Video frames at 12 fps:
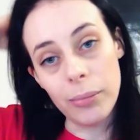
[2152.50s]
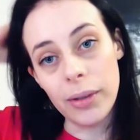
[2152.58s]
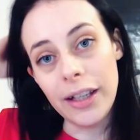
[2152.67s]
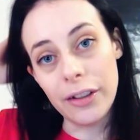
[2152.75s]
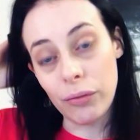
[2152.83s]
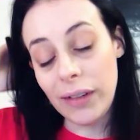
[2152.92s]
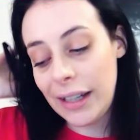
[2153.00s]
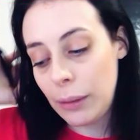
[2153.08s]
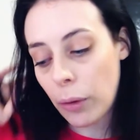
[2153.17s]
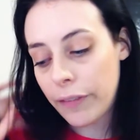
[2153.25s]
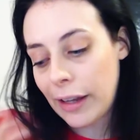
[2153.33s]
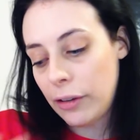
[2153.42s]
is really
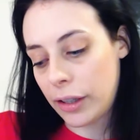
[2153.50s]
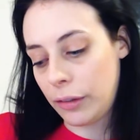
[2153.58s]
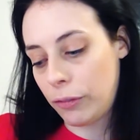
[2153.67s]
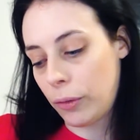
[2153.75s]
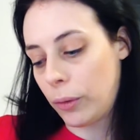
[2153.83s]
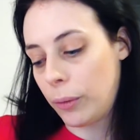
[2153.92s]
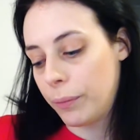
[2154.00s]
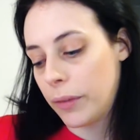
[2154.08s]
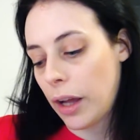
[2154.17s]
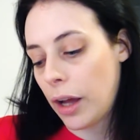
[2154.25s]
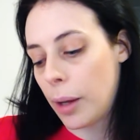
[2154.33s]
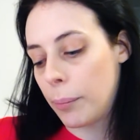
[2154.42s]
what they're looking for.
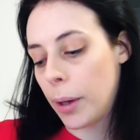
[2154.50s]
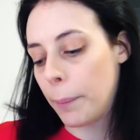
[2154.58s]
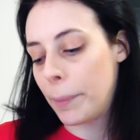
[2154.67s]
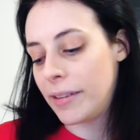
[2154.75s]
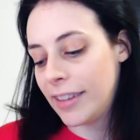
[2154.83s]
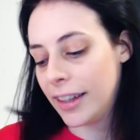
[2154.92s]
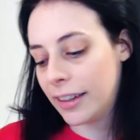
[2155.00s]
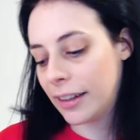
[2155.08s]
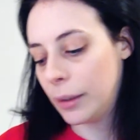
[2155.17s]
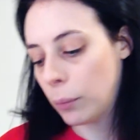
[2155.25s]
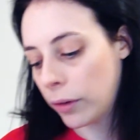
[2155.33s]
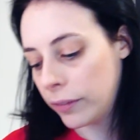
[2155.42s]
And
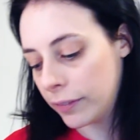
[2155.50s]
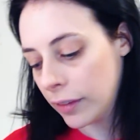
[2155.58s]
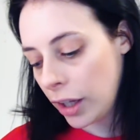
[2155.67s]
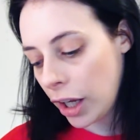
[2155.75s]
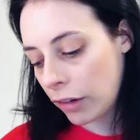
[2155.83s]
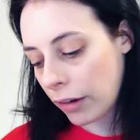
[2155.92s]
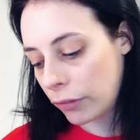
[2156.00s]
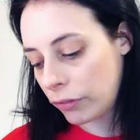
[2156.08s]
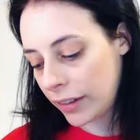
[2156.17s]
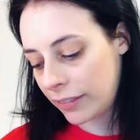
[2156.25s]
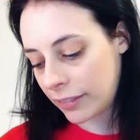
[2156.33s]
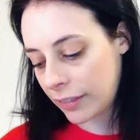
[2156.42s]
particularly ones around
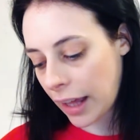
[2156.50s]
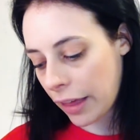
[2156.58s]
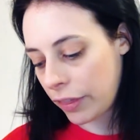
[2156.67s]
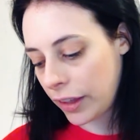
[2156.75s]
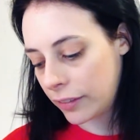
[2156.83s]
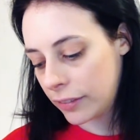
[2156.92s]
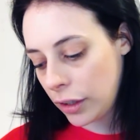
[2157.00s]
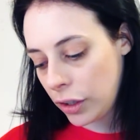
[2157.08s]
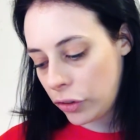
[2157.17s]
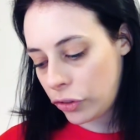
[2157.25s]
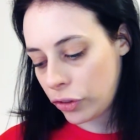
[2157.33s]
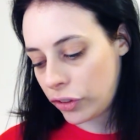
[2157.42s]
risks and ethics.
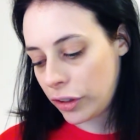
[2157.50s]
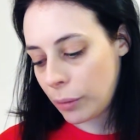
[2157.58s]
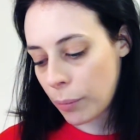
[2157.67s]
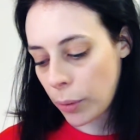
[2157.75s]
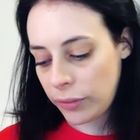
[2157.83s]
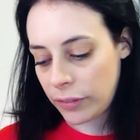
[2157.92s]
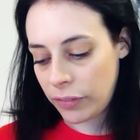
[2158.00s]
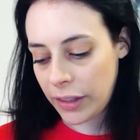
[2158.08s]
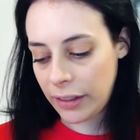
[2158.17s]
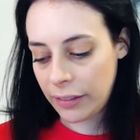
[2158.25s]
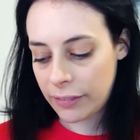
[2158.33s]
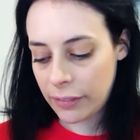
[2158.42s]
So you'll see that most of
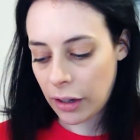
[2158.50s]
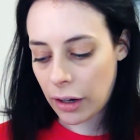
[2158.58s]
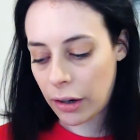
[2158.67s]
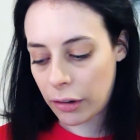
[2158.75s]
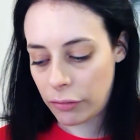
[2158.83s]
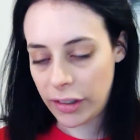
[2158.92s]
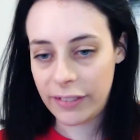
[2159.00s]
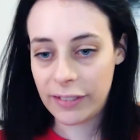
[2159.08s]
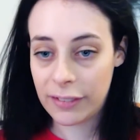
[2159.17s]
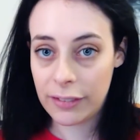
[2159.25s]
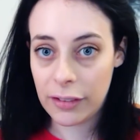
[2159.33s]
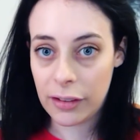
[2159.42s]
these are
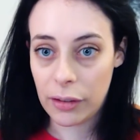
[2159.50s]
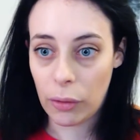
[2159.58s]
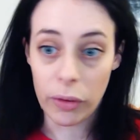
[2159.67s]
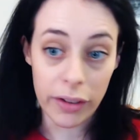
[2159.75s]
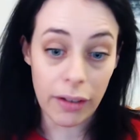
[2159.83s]
risks, or they